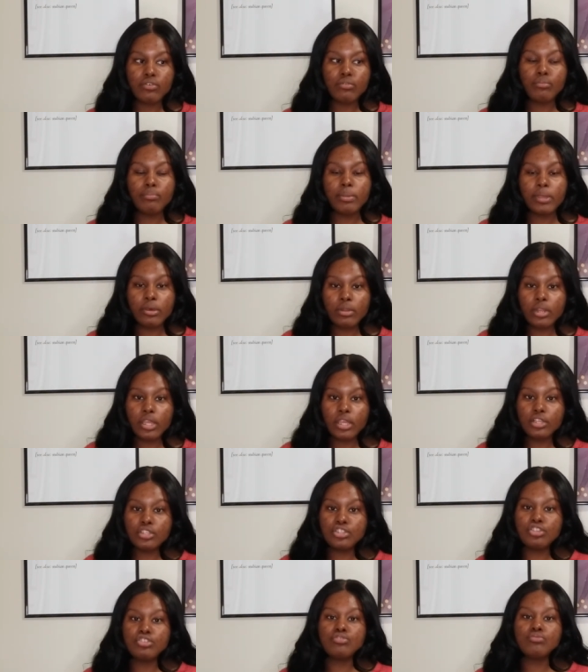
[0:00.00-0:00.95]

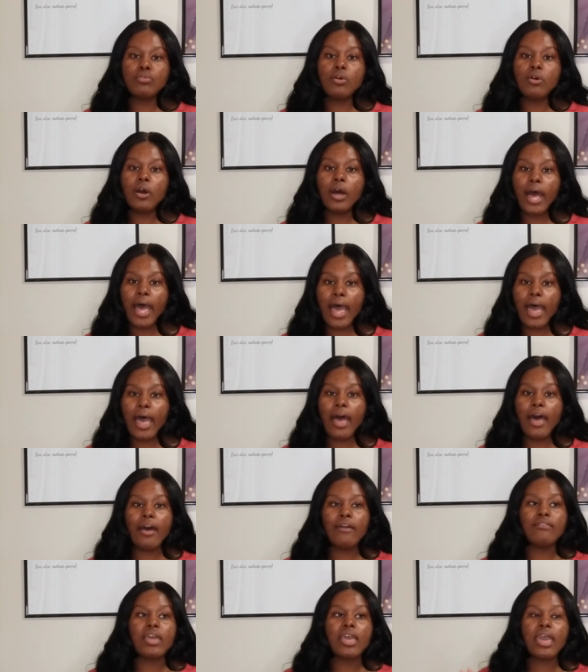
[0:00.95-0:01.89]
buildings, you will
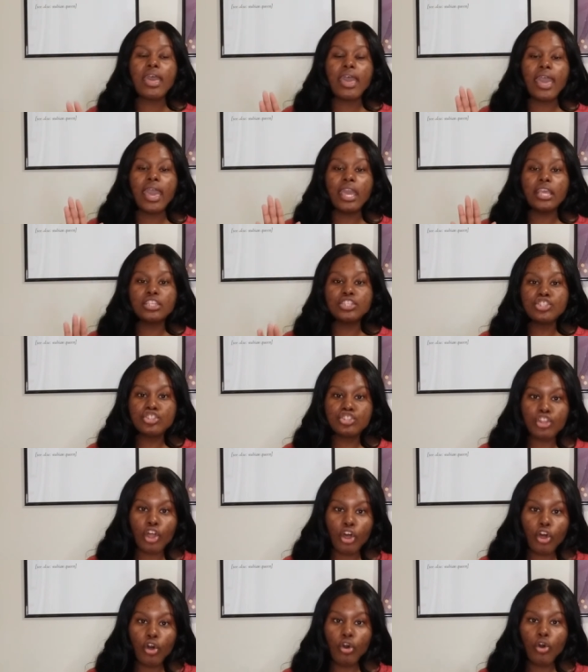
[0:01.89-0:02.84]
have a
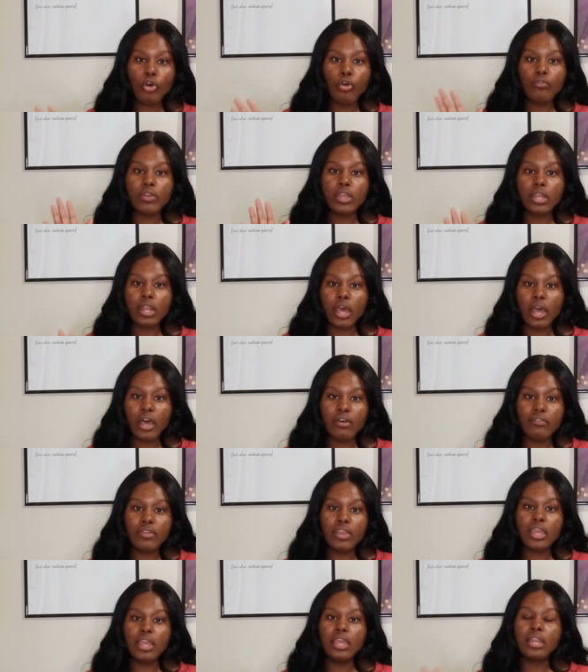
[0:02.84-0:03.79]
stove, an oven,
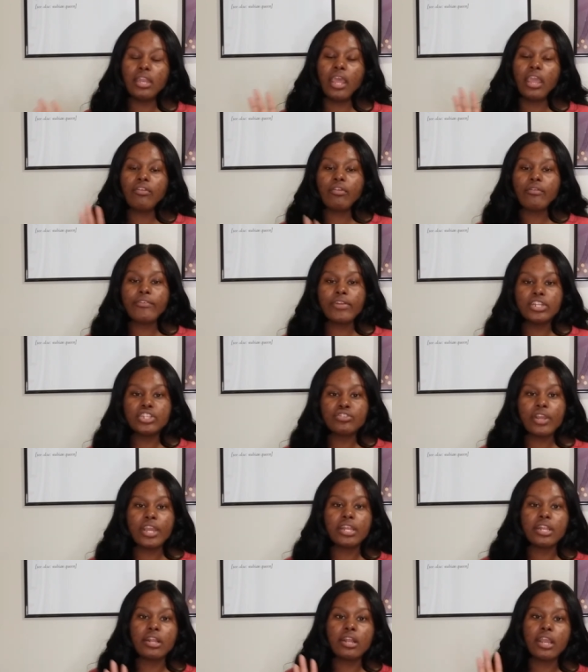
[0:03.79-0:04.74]
a
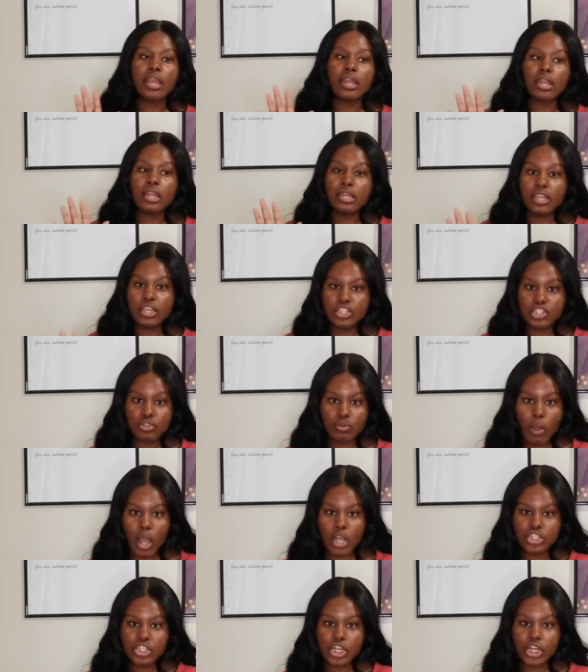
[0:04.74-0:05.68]
refrigerator, and a
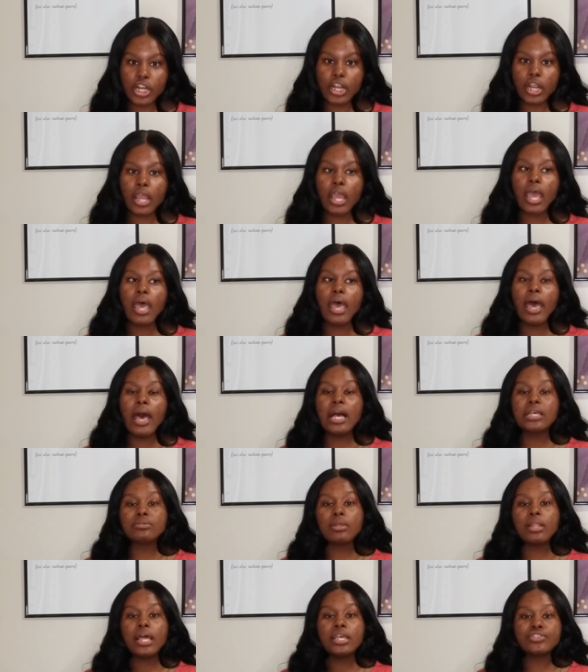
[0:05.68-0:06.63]
dishwasher, as
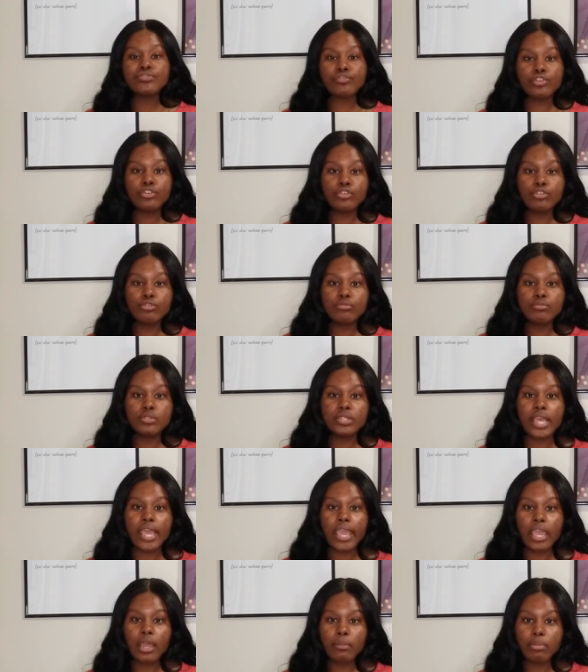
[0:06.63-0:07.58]
well as rooms
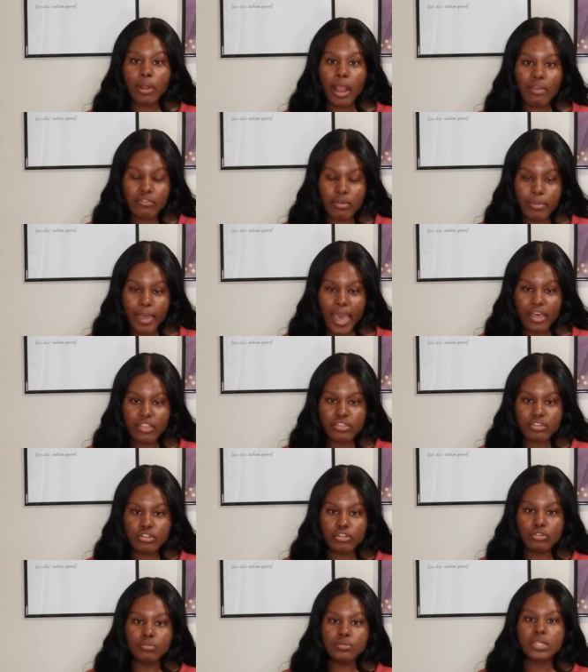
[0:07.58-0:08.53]
and private
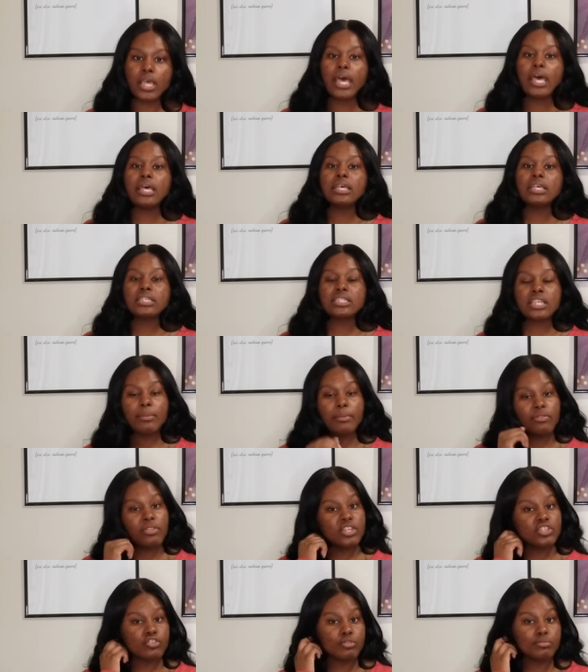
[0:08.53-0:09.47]
bathrooms. Some of
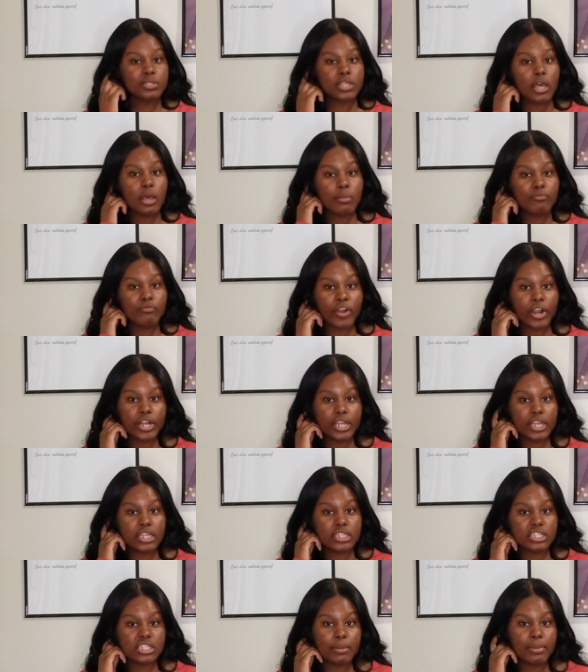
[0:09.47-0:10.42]
these rooms come
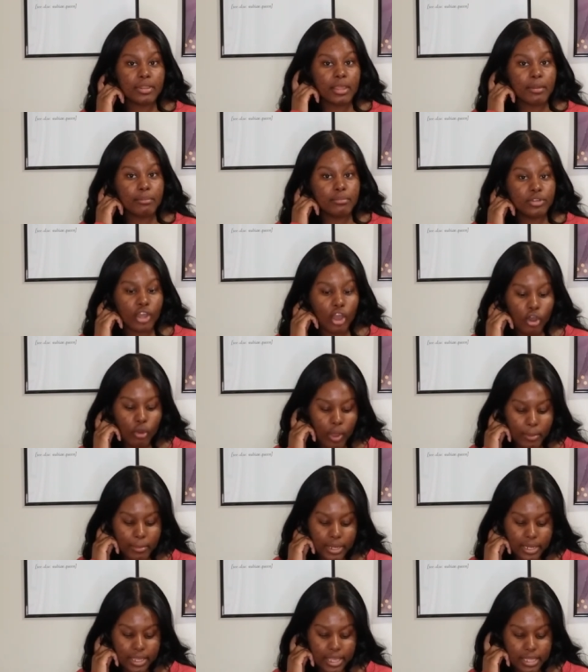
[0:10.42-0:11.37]
furnished, some of them don't. I'm
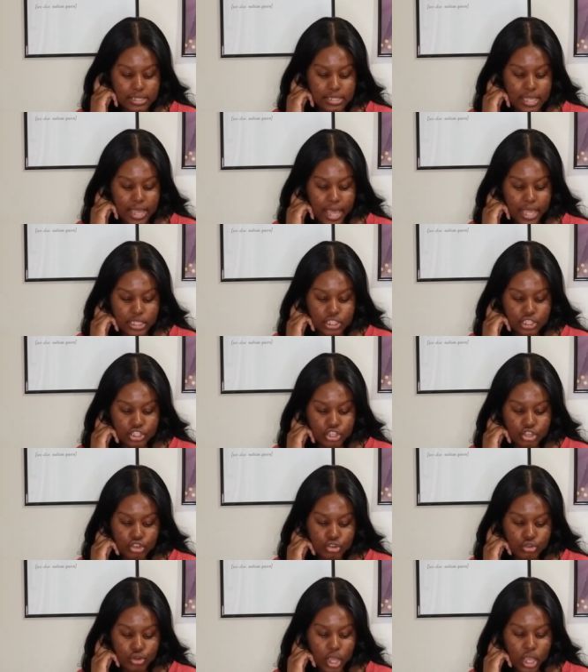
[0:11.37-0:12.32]
gonna get into that
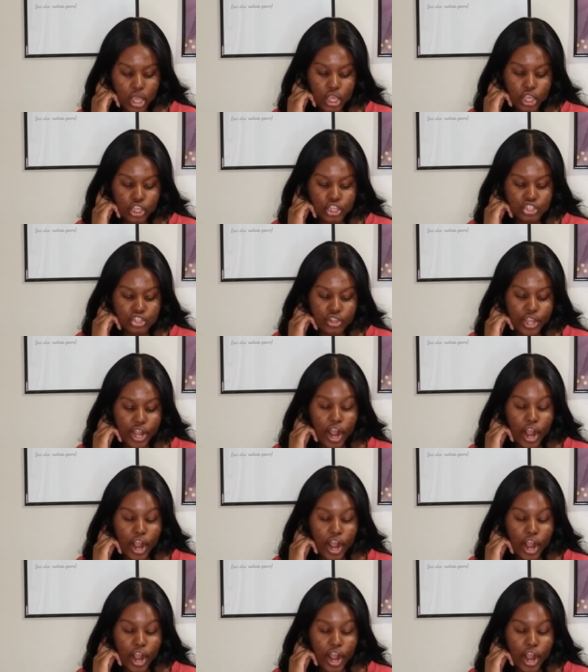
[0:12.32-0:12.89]
soon. So there